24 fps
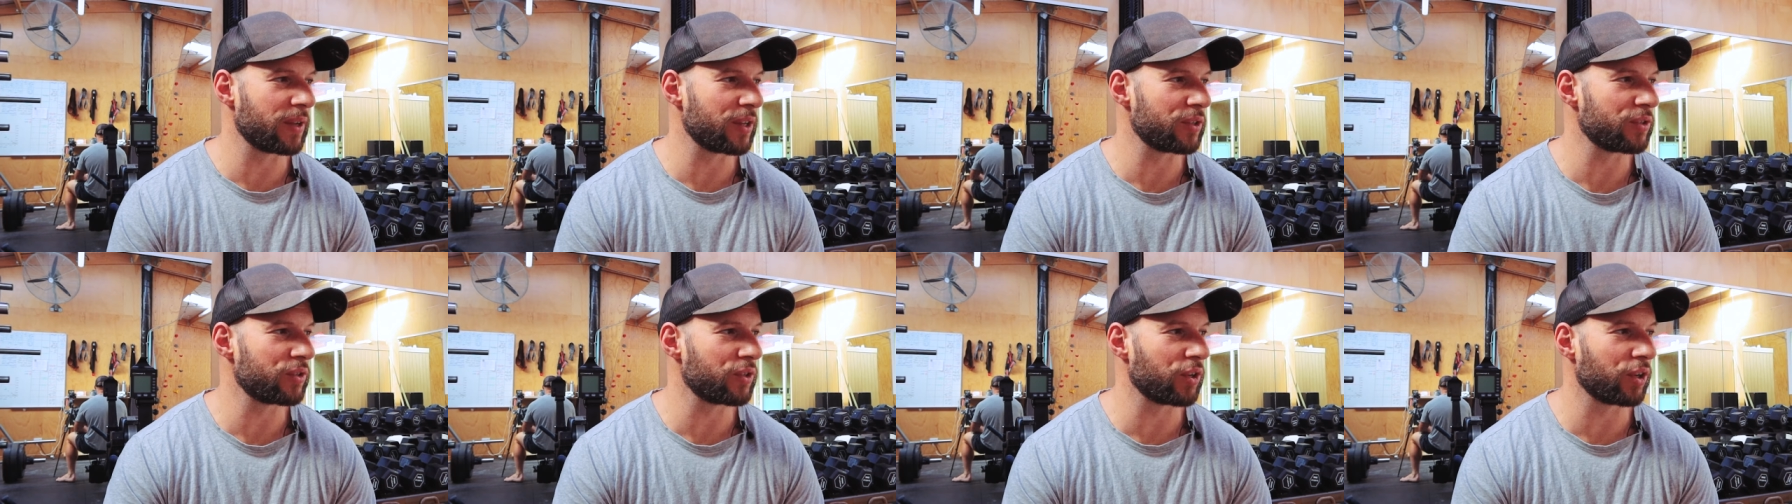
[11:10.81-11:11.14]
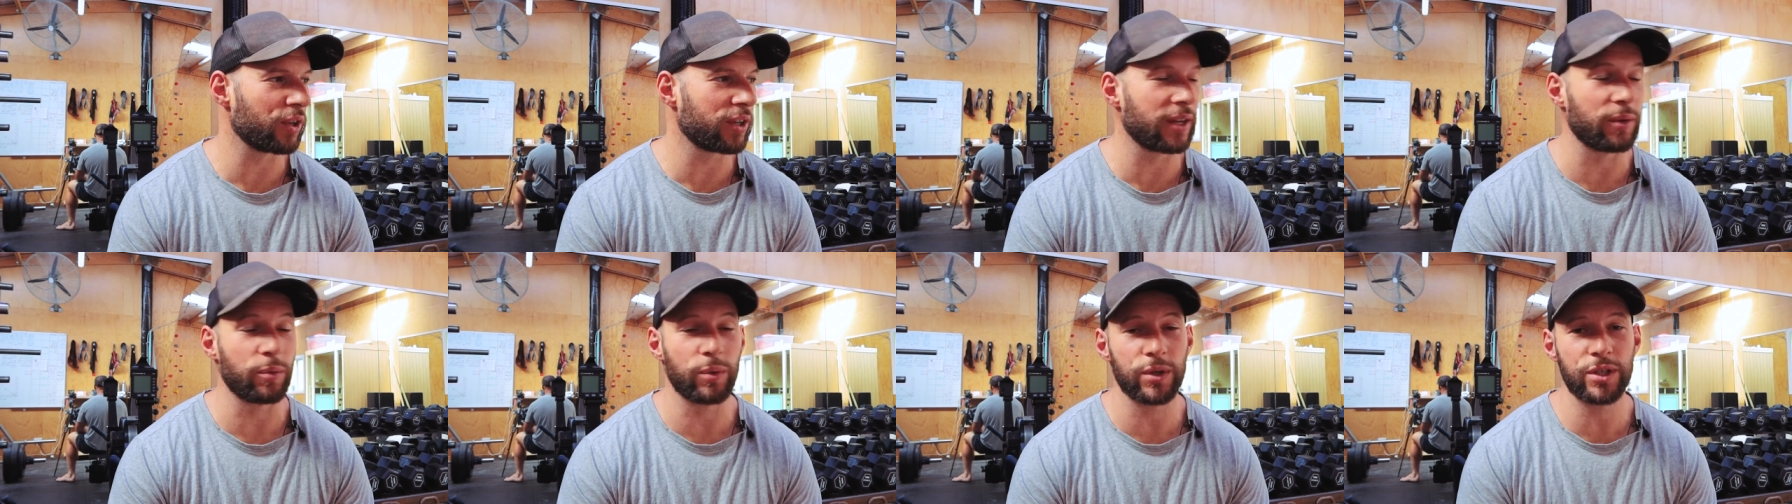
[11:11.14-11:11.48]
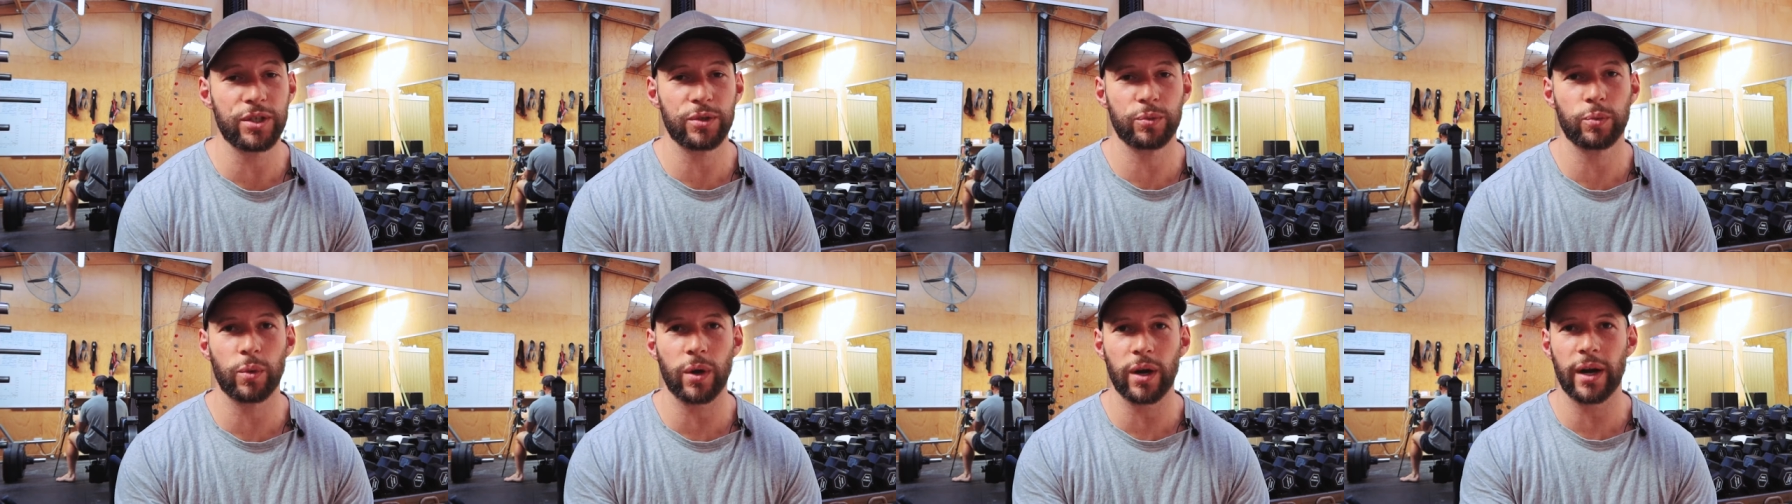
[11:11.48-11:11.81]
a circuit,
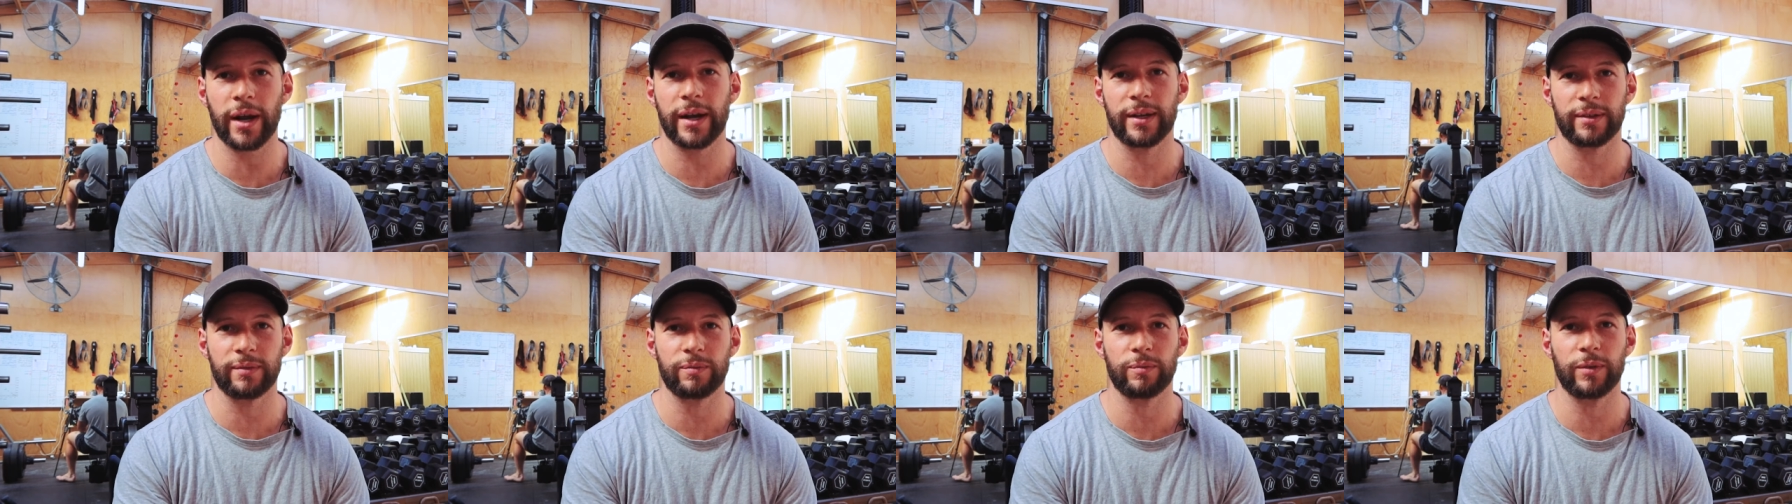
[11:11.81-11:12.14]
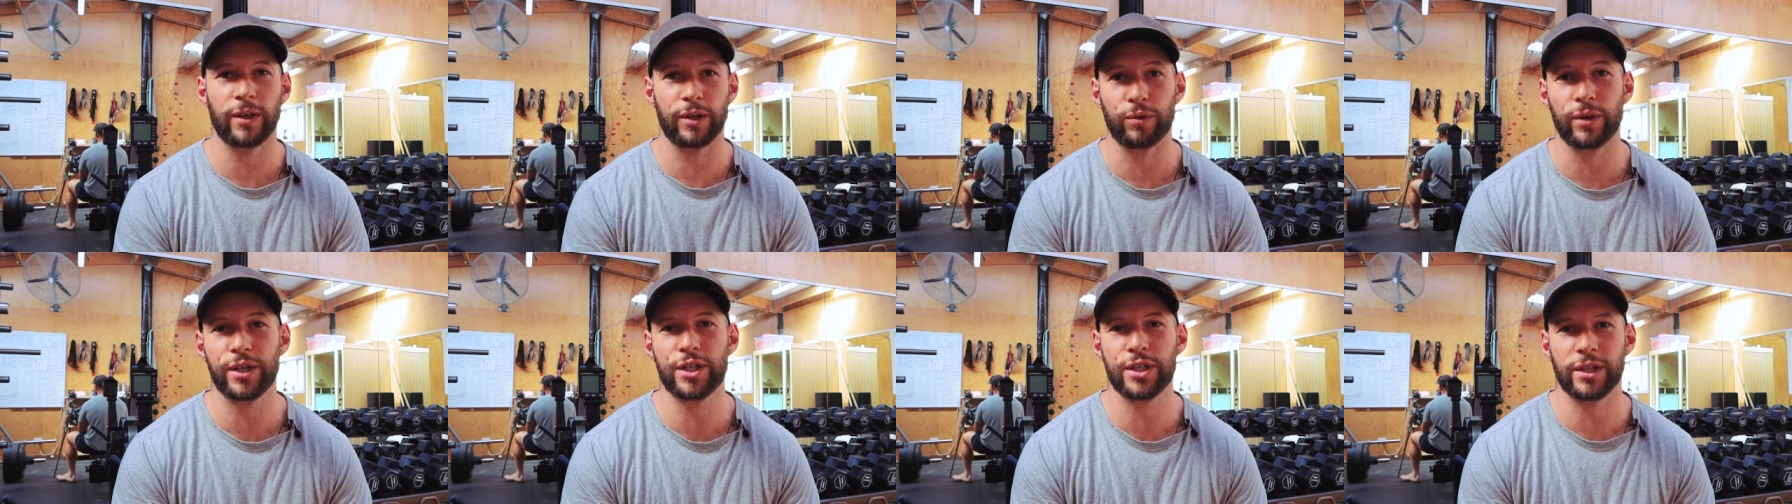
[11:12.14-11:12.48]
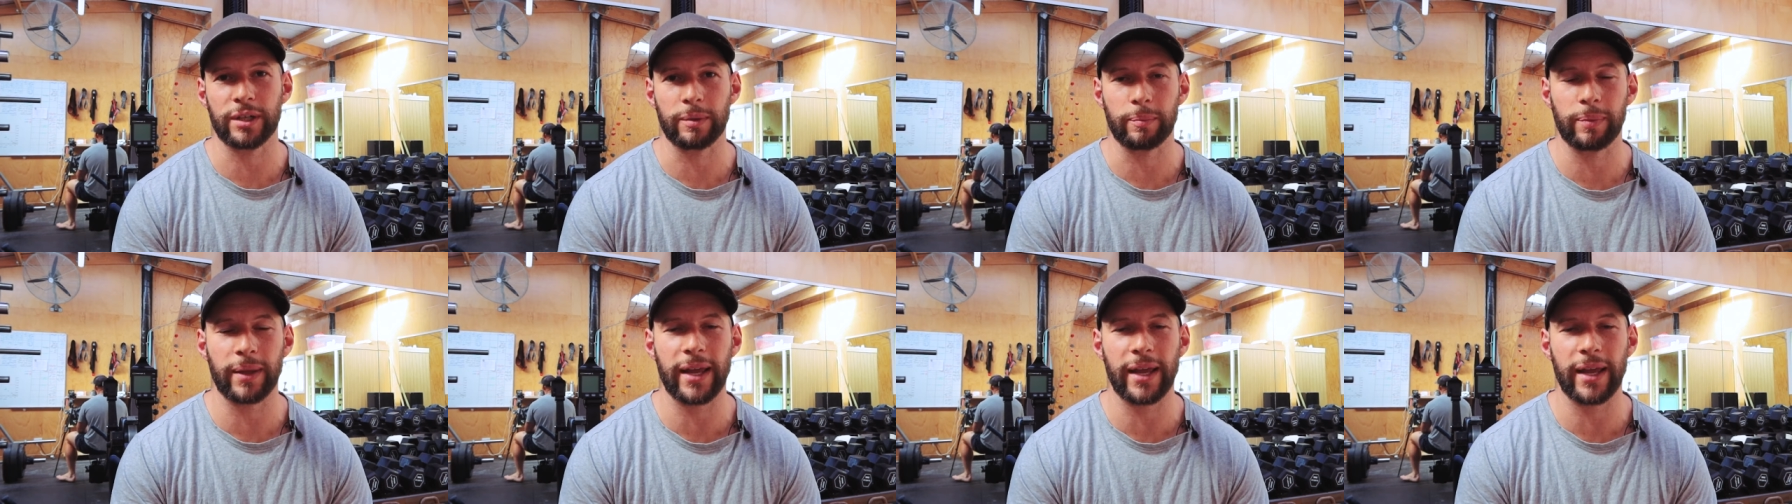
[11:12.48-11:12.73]
which is what I originally